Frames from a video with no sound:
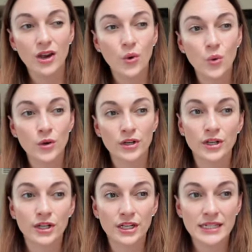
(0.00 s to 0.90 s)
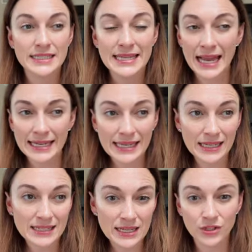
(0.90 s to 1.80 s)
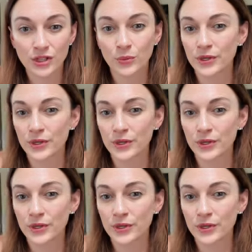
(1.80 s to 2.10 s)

Or dining dinner,